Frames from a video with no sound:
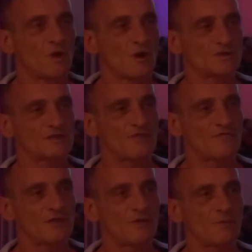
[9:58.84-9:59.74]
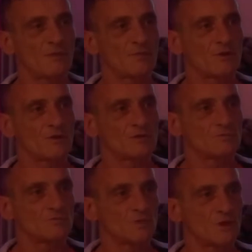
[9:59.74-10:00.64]
Oh, I definitely remember
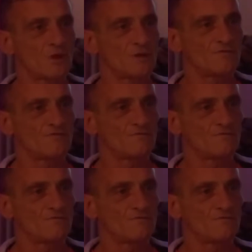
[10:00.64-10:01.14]
when I